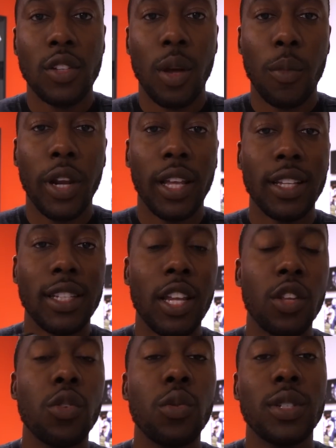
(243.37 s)
So I'm going to
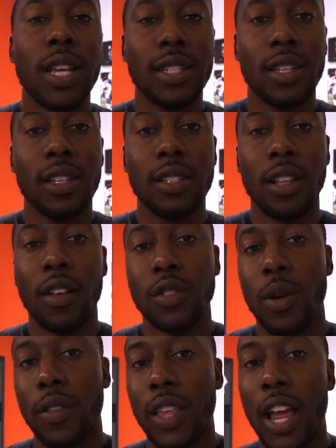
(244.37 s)
continue testing these gloves
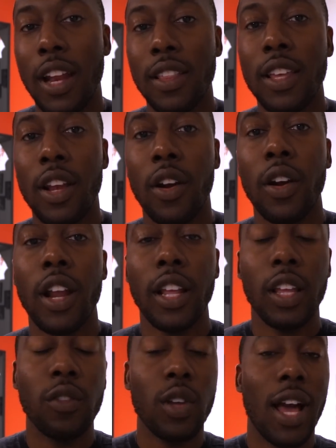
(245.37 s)
throughout the end of the year and
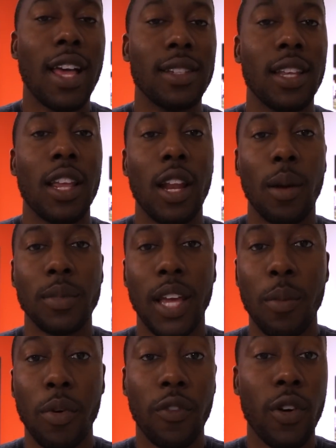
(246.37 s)
give you guys an
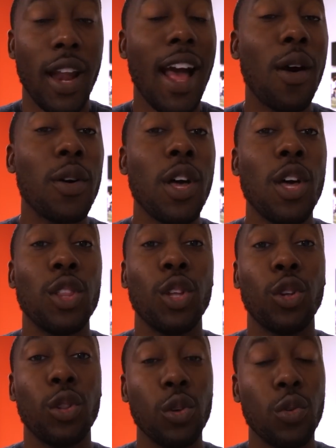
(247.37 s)
update. But for now, the
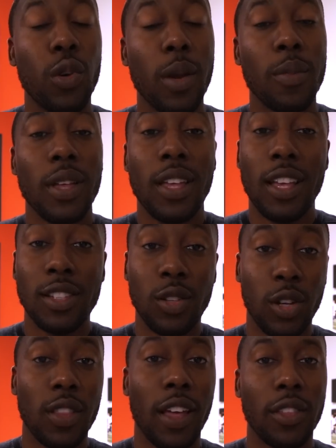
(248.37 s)
glue grip is
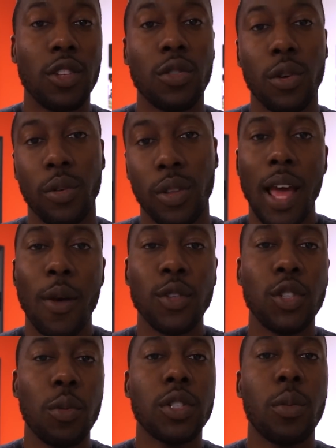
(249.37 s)
looking like the truth. I was
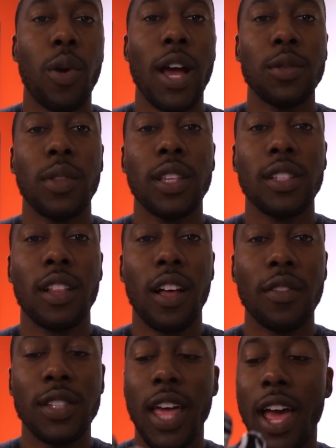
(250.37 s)
super surprised with these
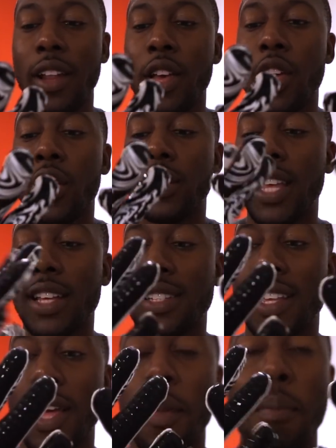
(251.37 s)
gloves that
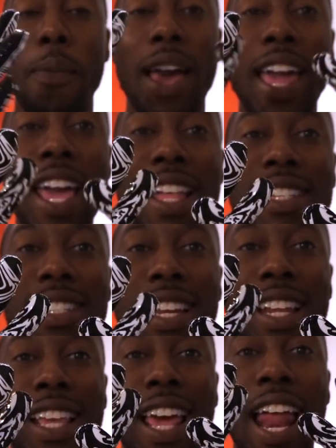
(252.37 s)
testing them, my hands
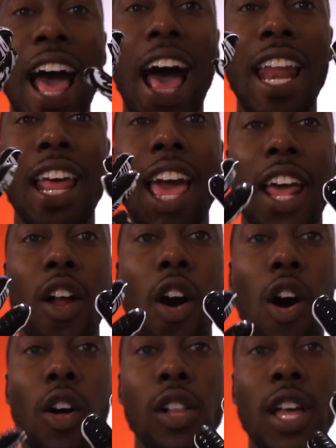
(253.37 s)
didn't get hot at
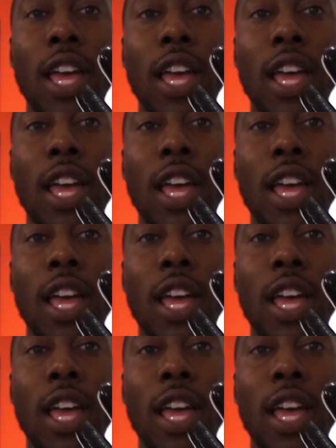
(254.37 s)
all.